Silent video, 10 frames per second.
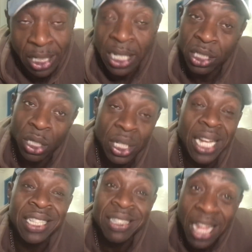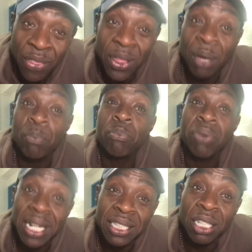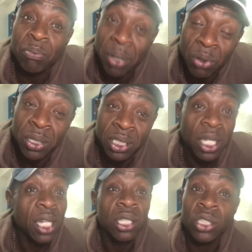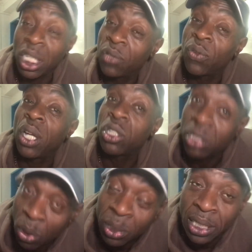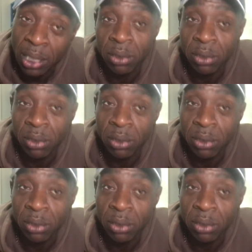So another Brexit bonus just for Estonia.